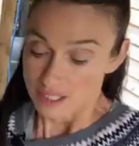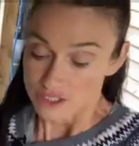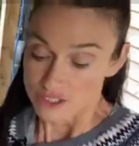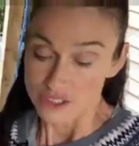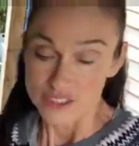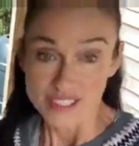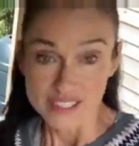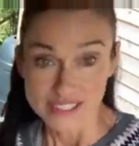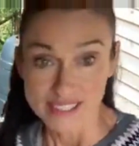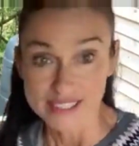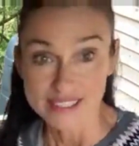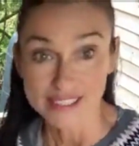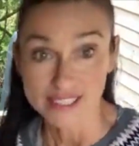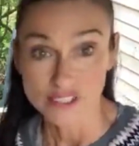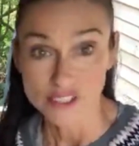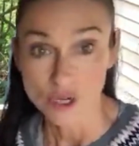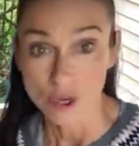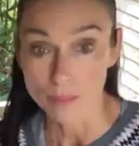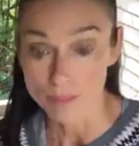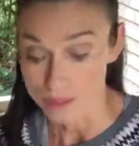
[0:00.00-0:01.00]
So this is
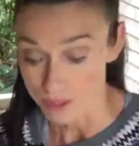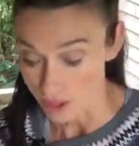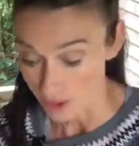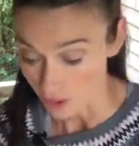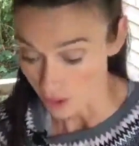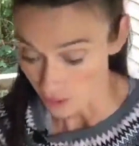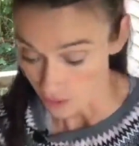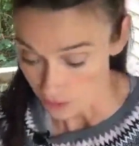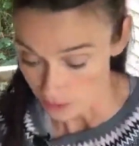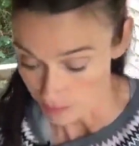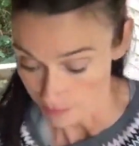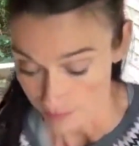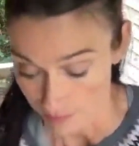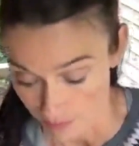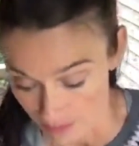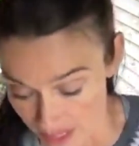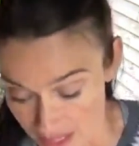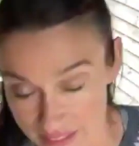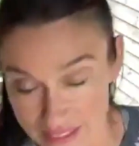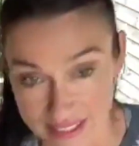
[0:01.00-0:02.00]
a shop's own,
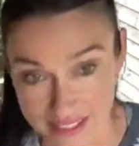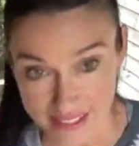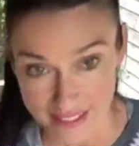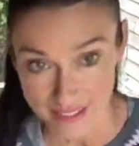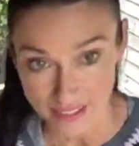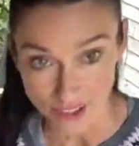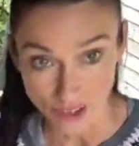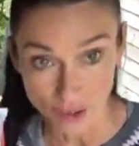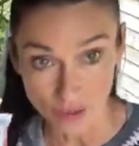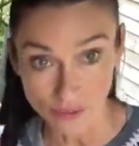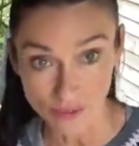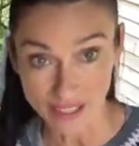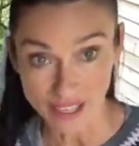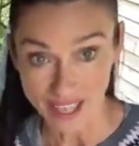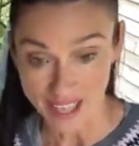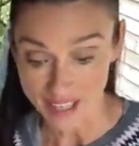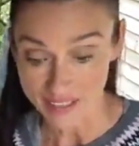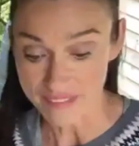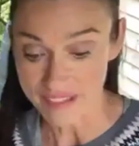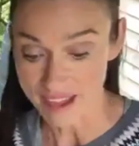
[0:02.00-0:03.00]
and this is
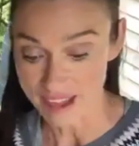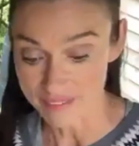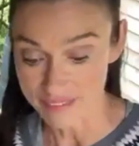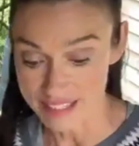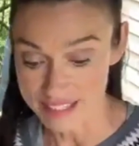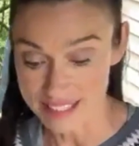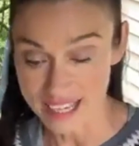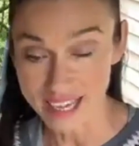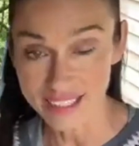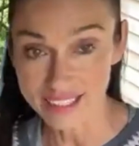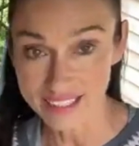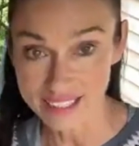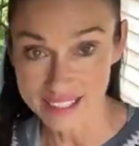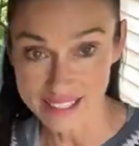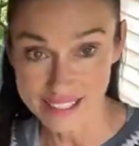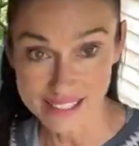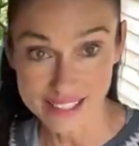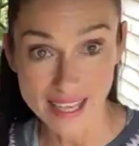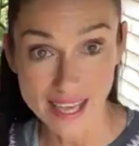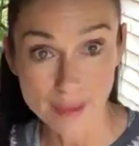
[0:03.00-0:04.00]
Colgate, and they have exactly
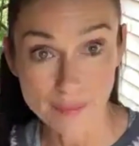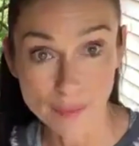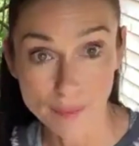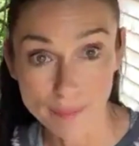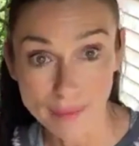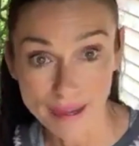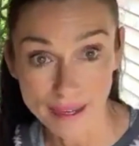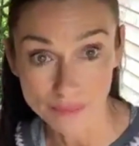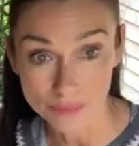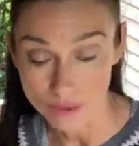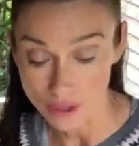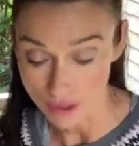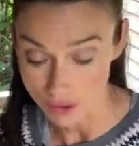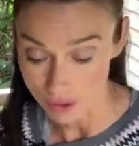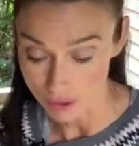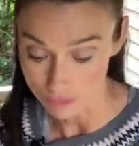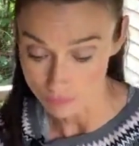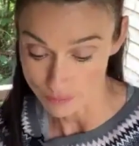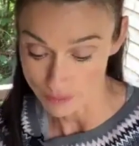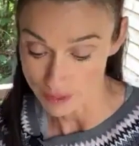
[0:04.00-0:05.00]
the same amount
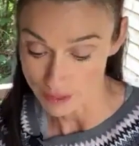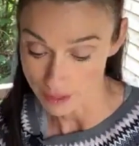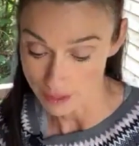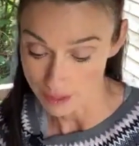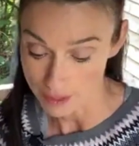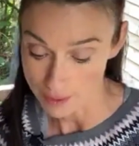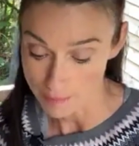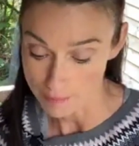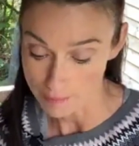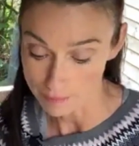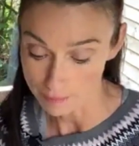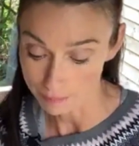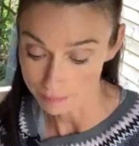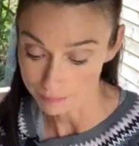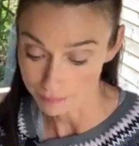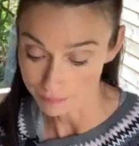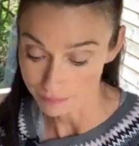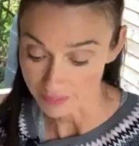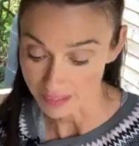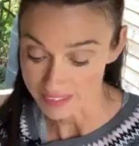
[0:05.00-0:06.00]
of fluoride.